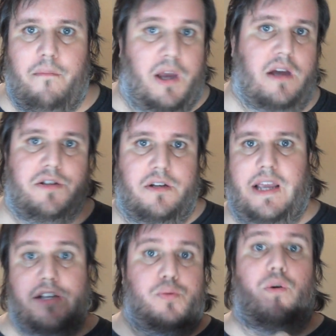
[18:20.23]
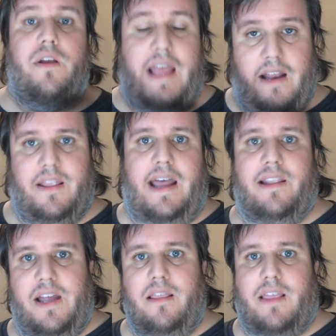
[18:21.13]
because guess where
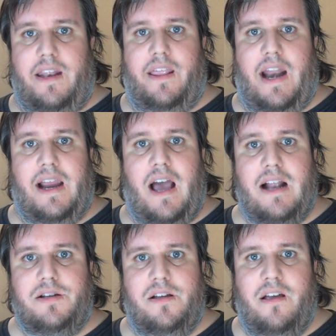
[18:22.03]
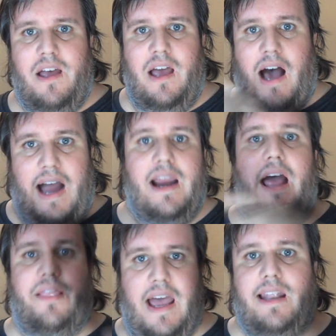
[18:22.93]
that link that I got? I
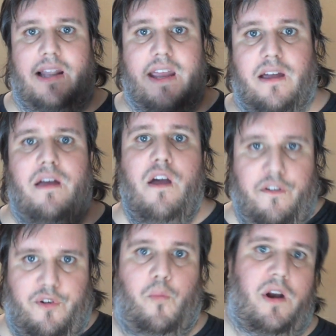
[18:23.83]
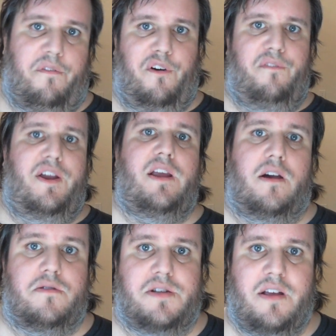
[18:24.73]
got that link from one of her
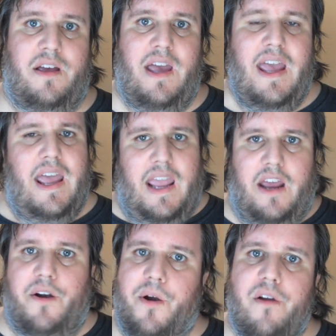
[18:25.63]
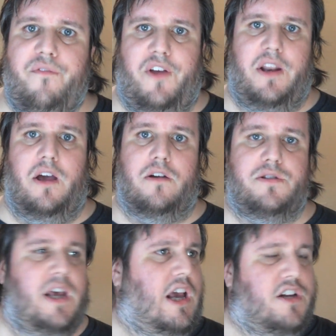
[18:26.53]
videos. In her
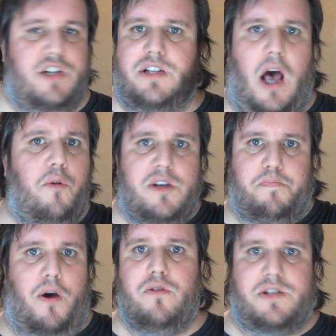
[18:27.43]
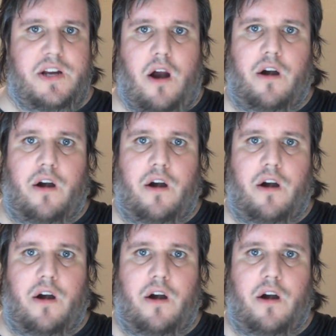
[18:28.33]
videos, she's always posting